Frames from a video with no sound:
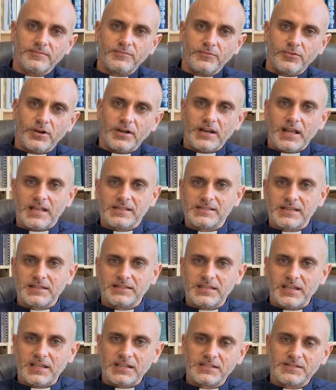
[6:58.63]
Right, as our
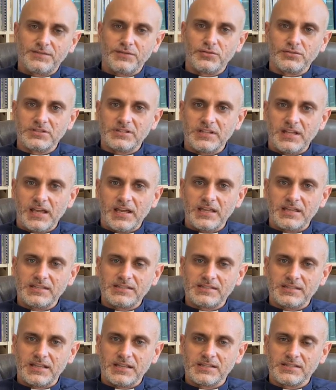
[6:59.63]
text for today
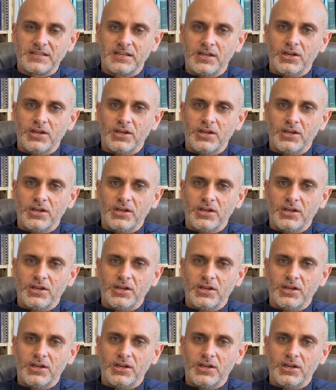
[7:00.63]
says,